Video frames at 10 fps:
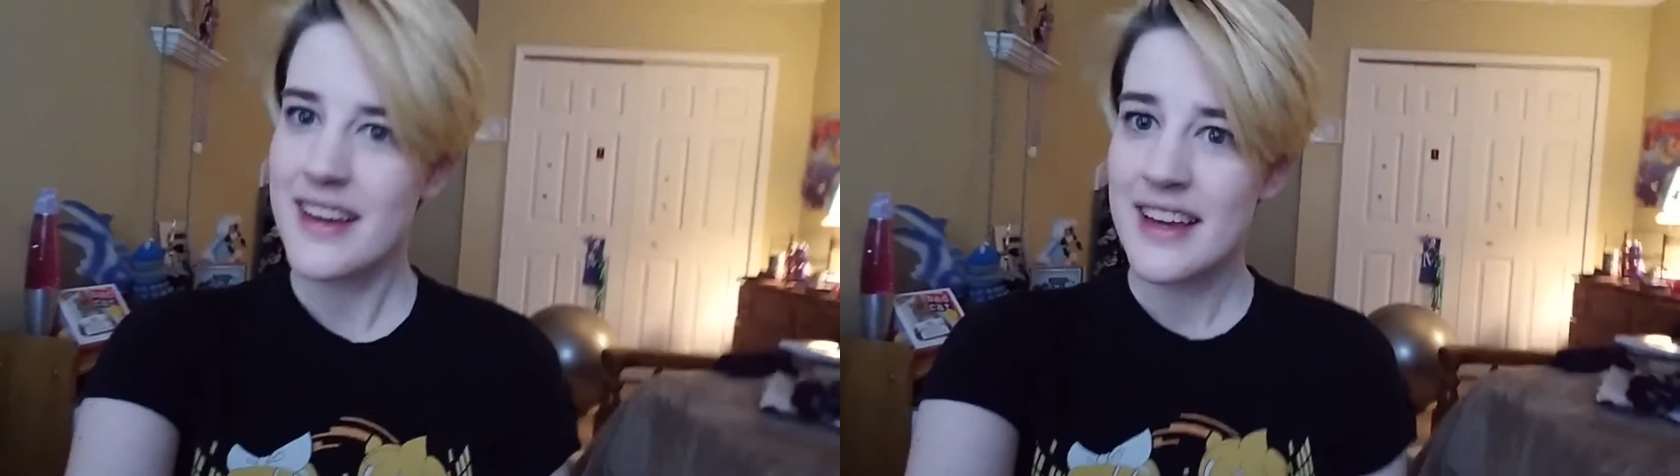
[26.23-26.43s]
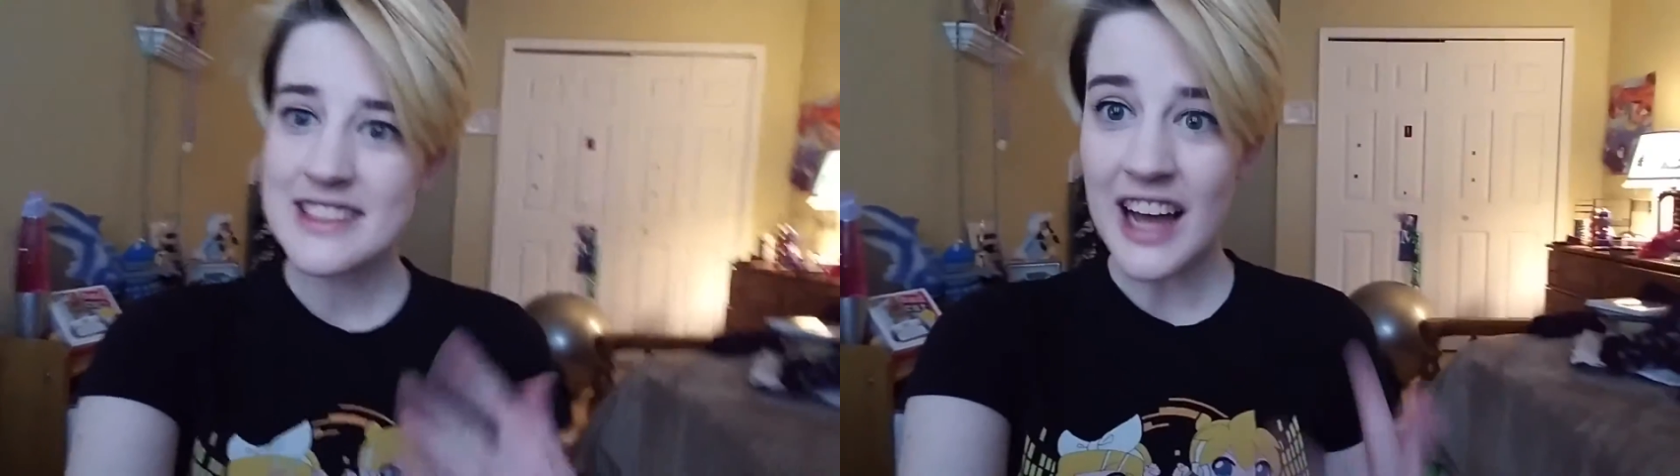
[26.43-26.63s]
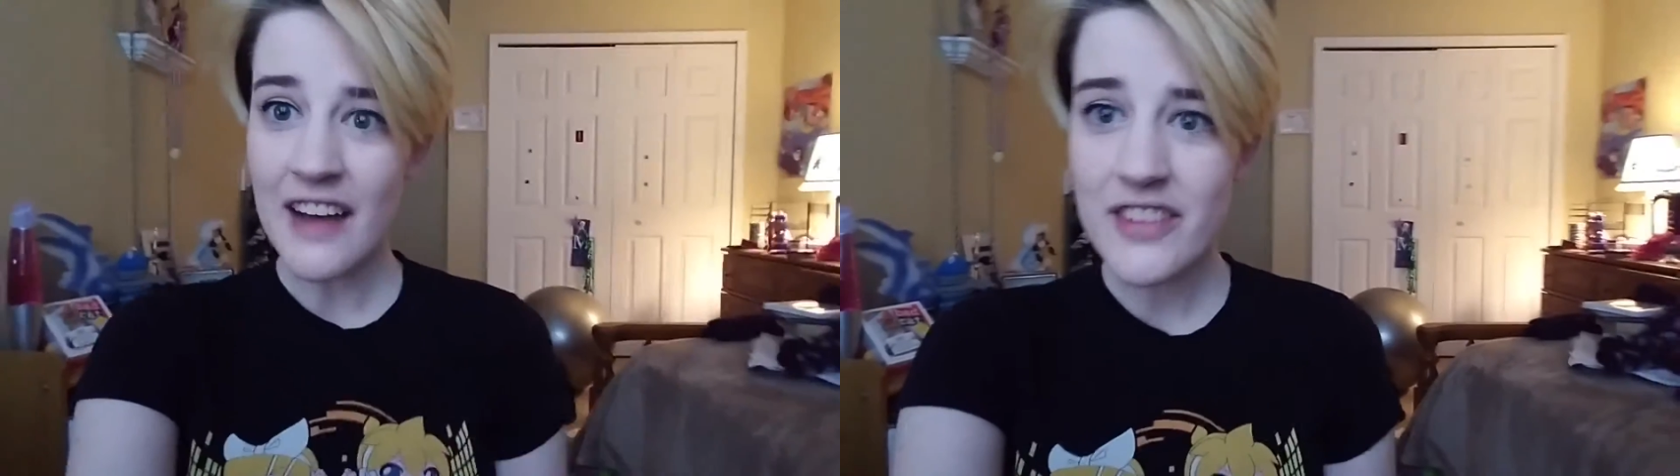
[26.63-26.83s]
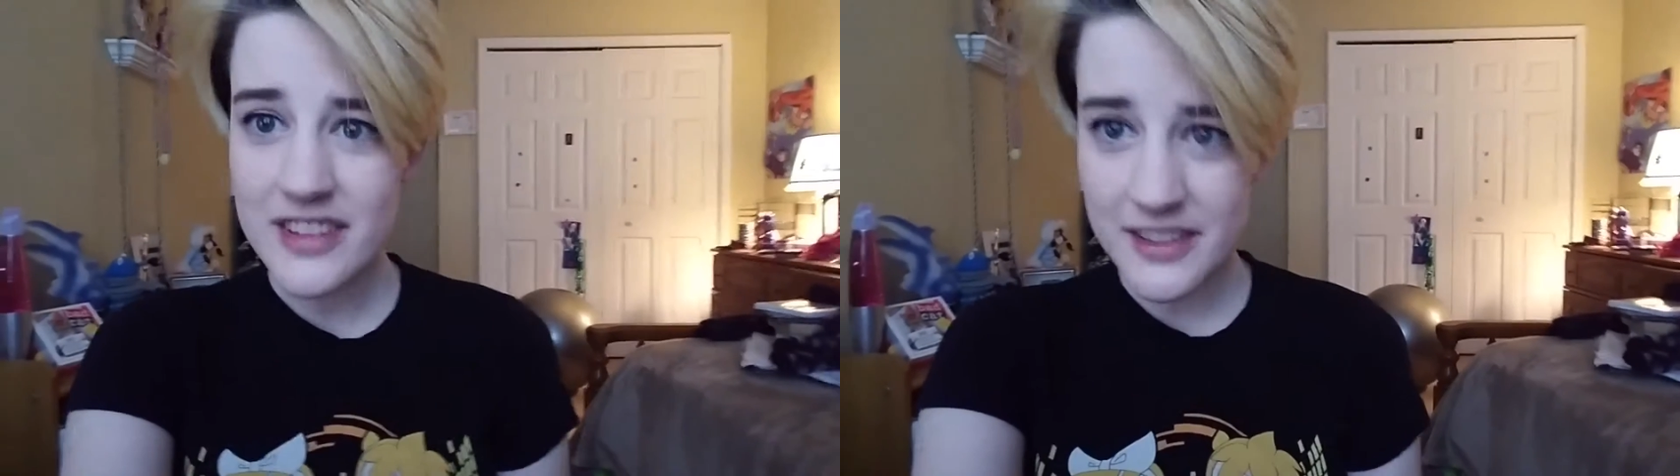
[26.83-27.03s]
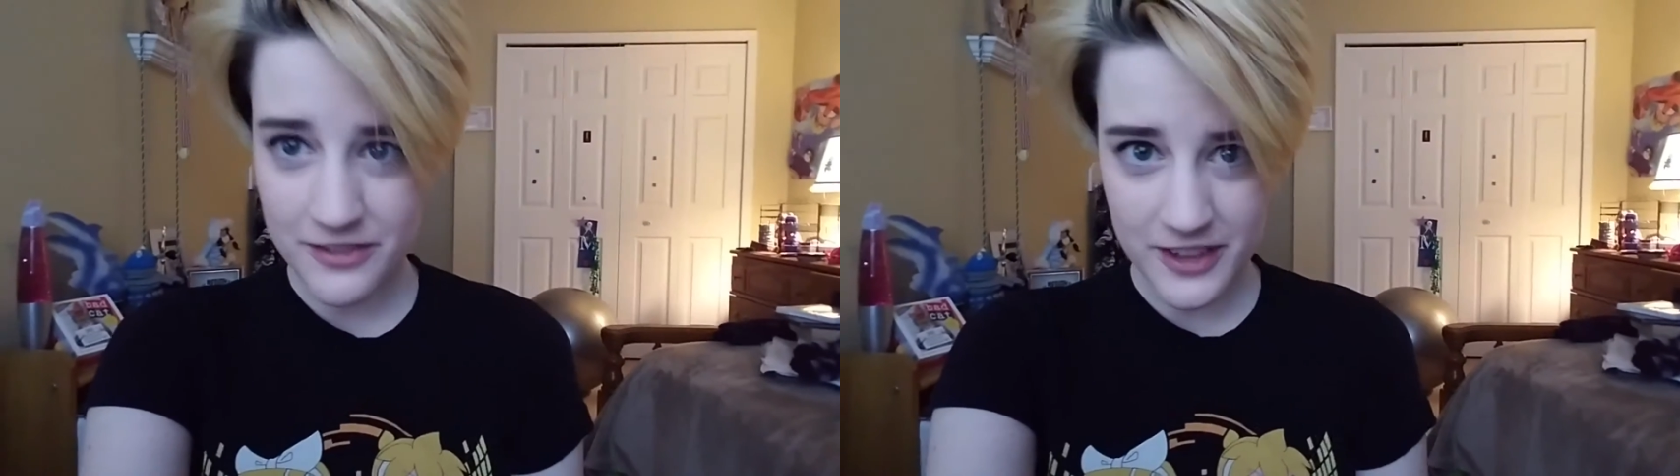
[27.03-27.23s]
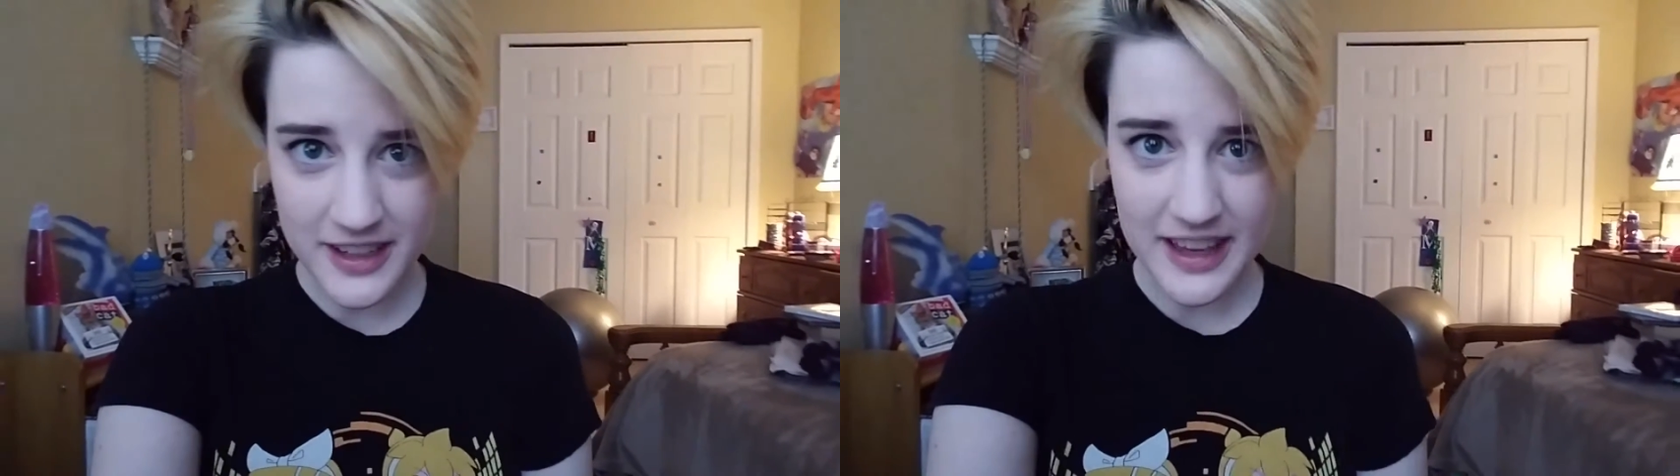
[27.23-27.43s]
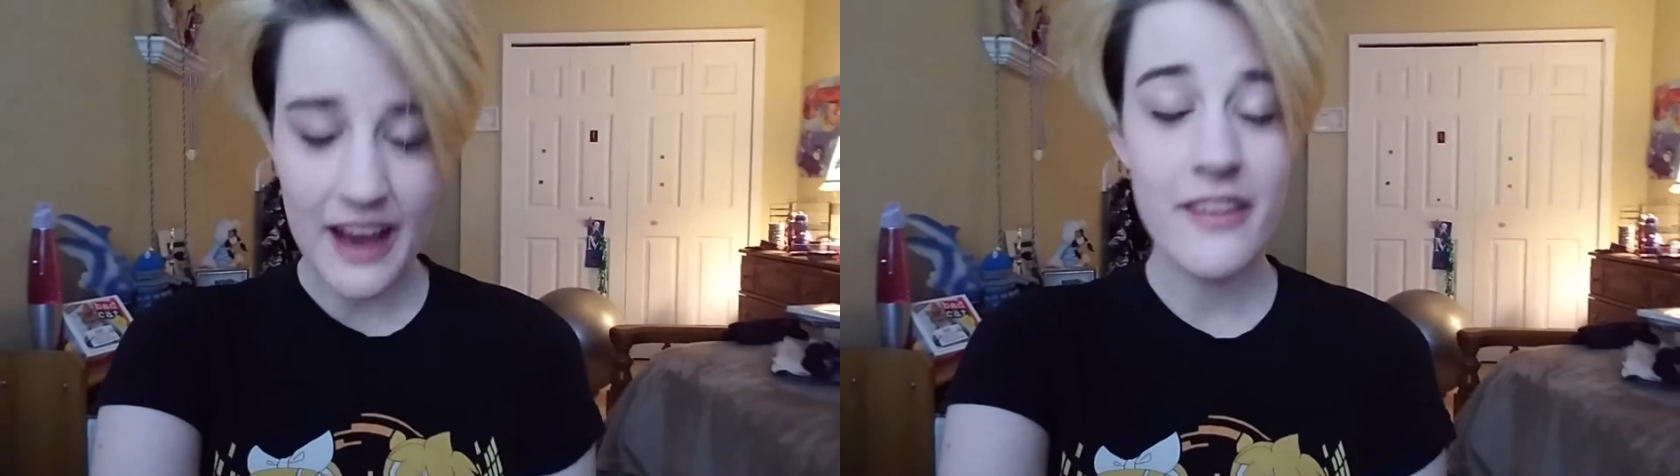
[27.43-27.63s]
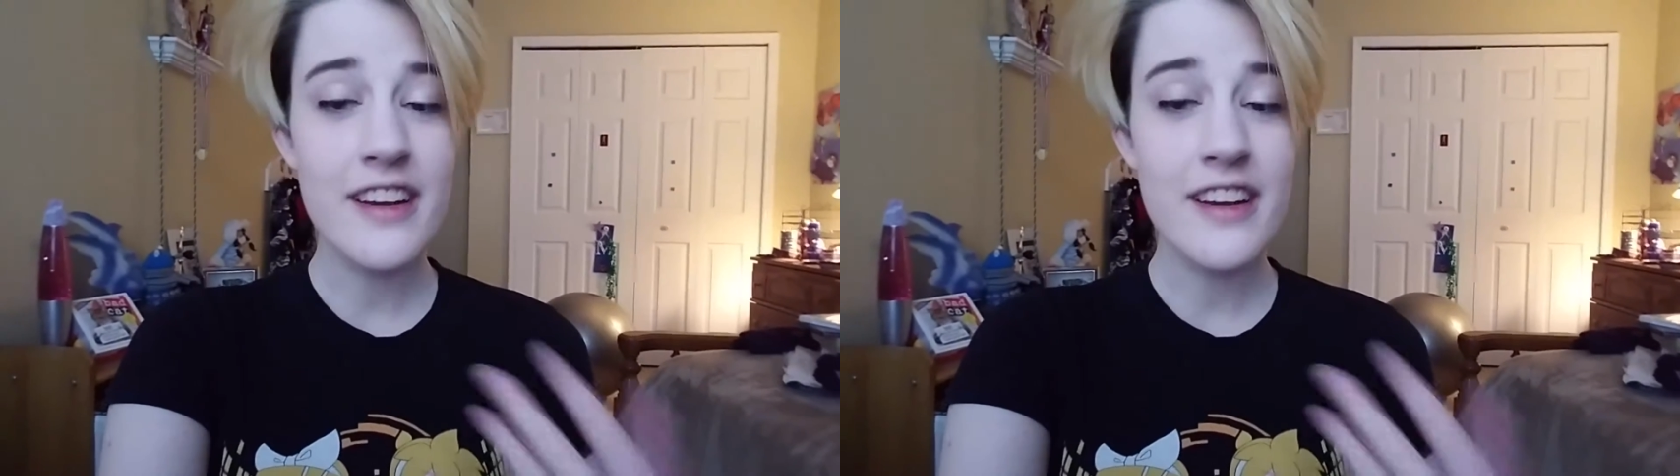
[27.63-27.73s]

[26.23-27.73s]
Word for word: is obviously freaking out,